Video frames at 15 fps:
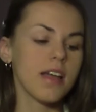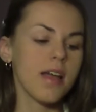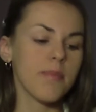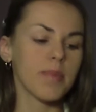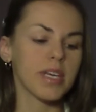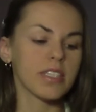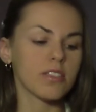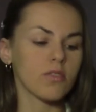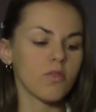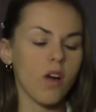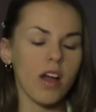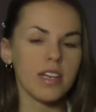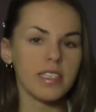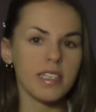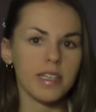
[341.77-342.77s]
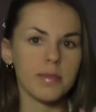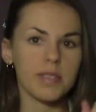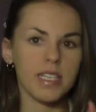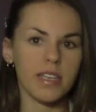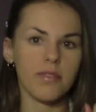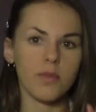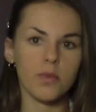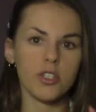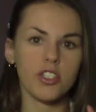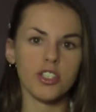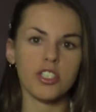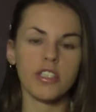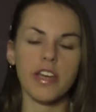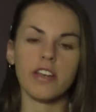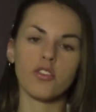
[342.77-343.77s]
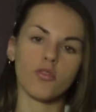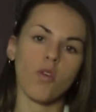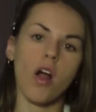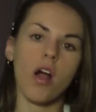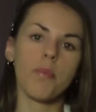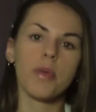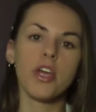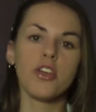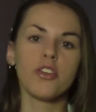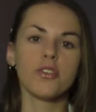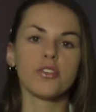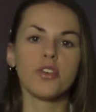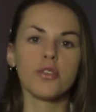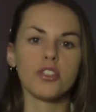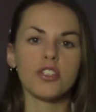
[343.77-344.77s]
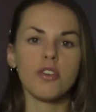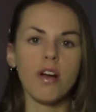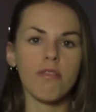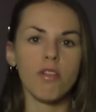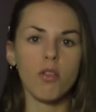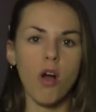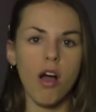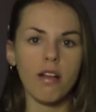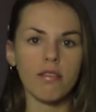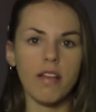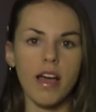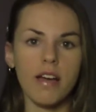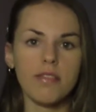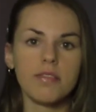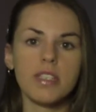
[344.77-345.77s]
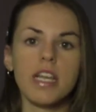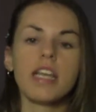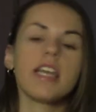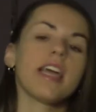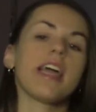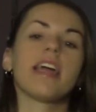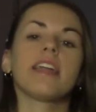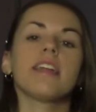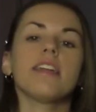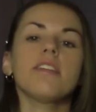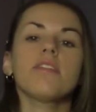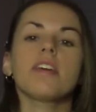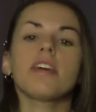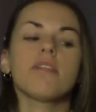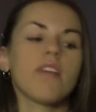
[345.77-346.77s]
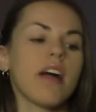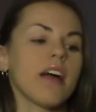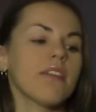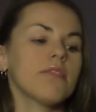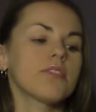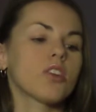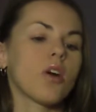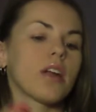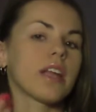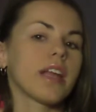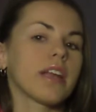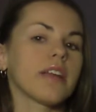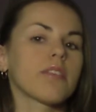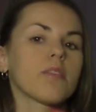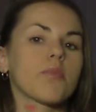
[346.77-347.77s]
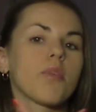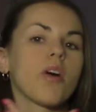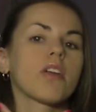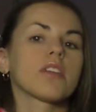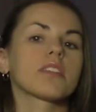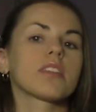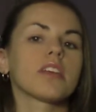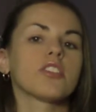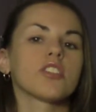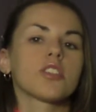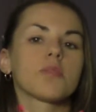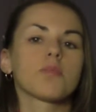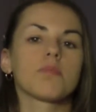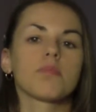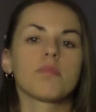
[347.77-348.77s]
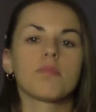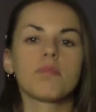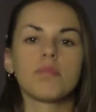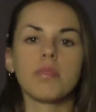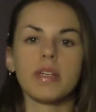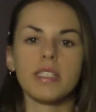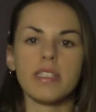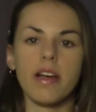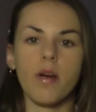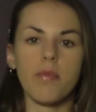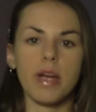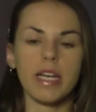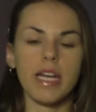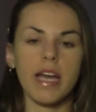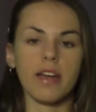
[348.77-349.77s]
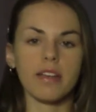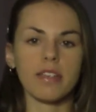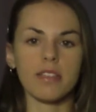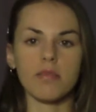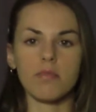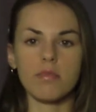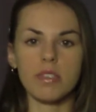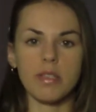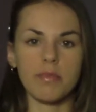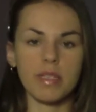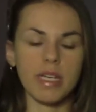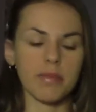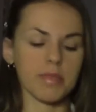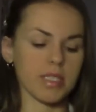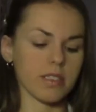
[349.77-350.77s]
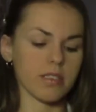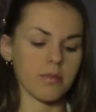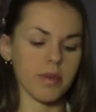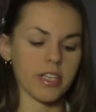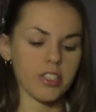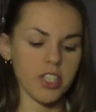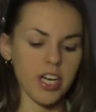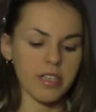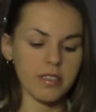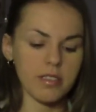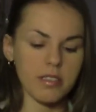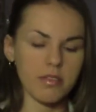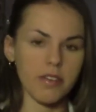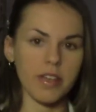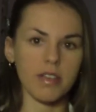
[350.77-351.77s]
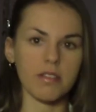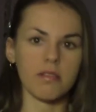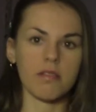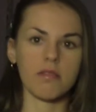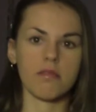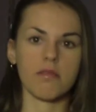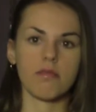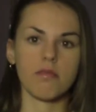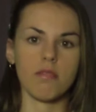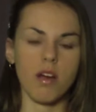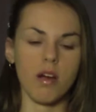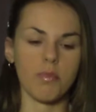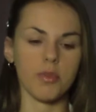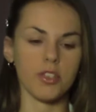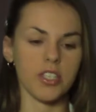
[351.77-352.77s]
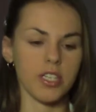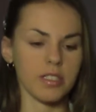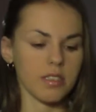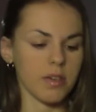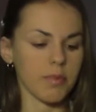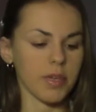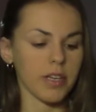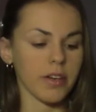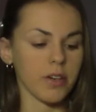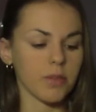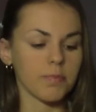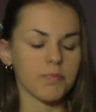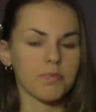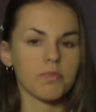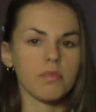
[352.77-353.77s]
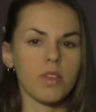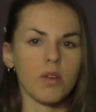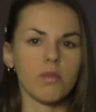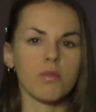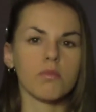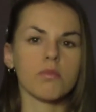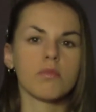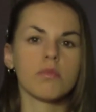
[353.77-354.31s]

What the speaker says: because a lot of times, even with just that drop, you'll notice you'll have a lot left, and anything left on any of the products, I just bring down my neck and sometimes into my chest, like upper chest up here. Boom.